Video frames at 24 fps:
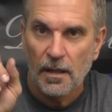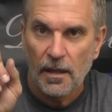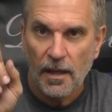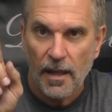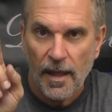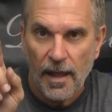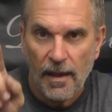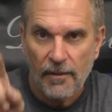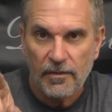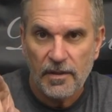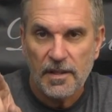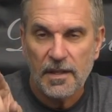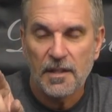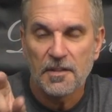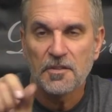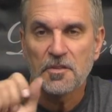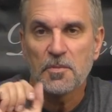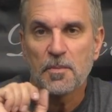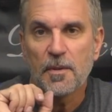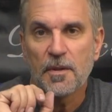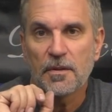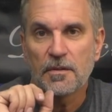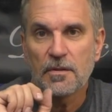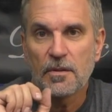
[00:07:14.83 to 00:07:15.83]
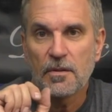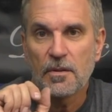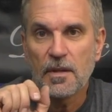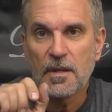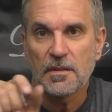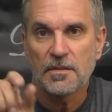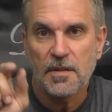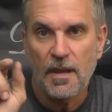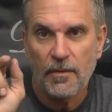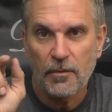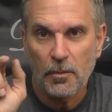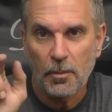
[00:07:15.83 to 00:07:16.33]
have a gunsmith do
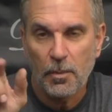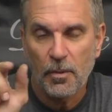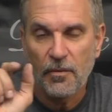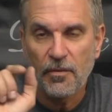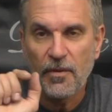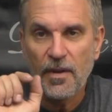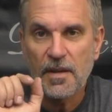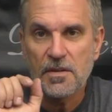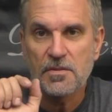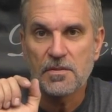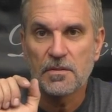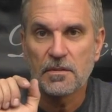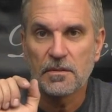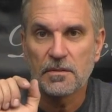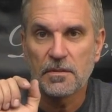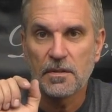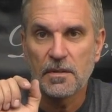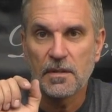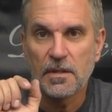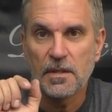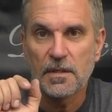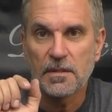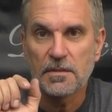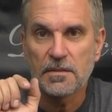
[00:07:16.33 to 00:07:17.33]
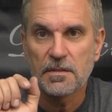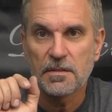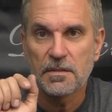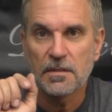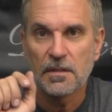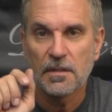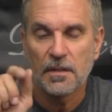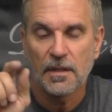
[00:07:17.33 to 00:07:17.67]
this, have a professional do this,